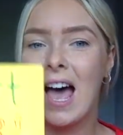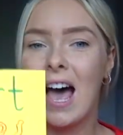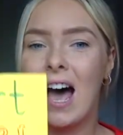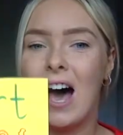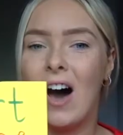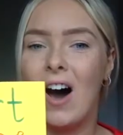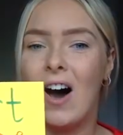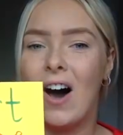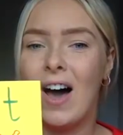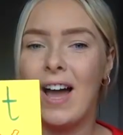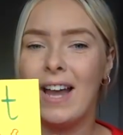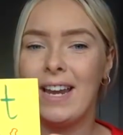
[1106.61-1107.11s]

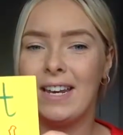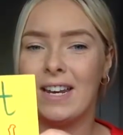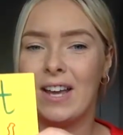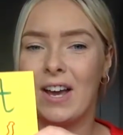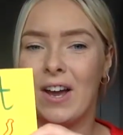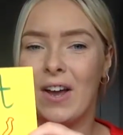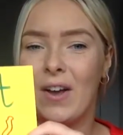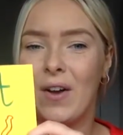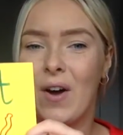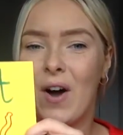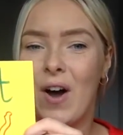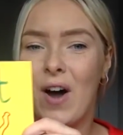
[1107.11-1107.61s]
I
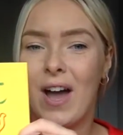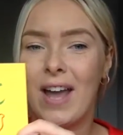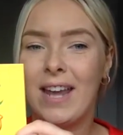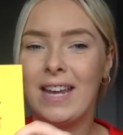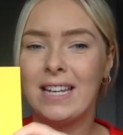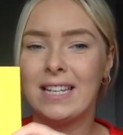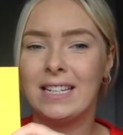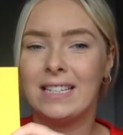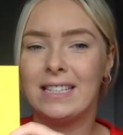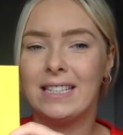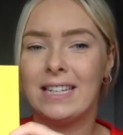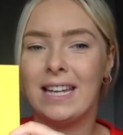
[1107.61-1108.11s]
know I
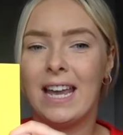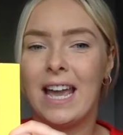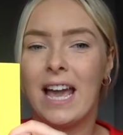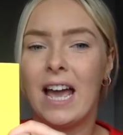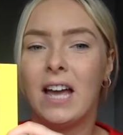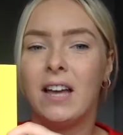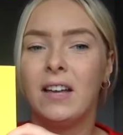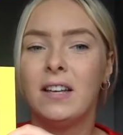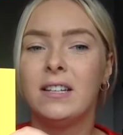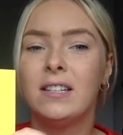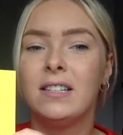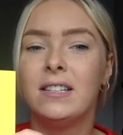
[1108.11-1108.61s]
can see
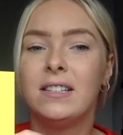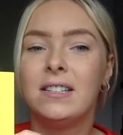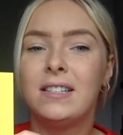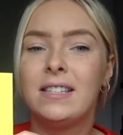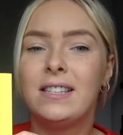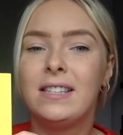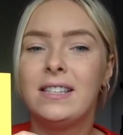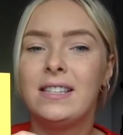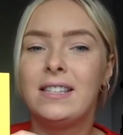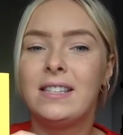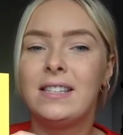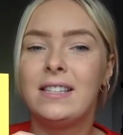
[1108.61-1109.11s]
a
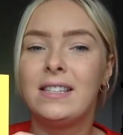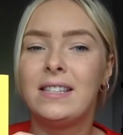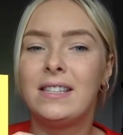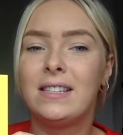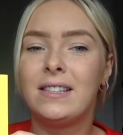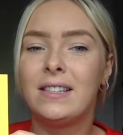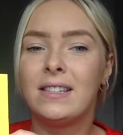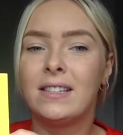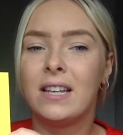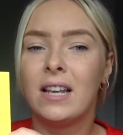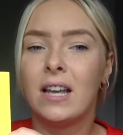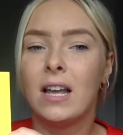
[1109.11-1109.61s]

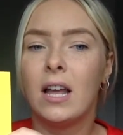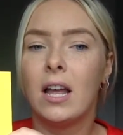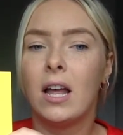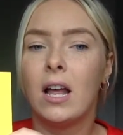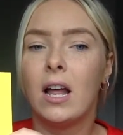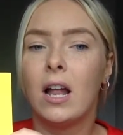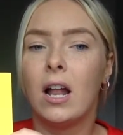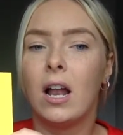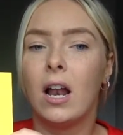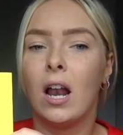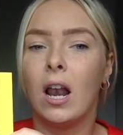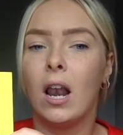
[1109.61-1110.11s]
S,
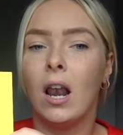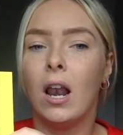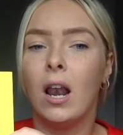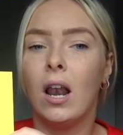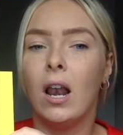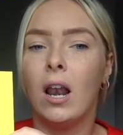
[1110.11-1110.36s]
T,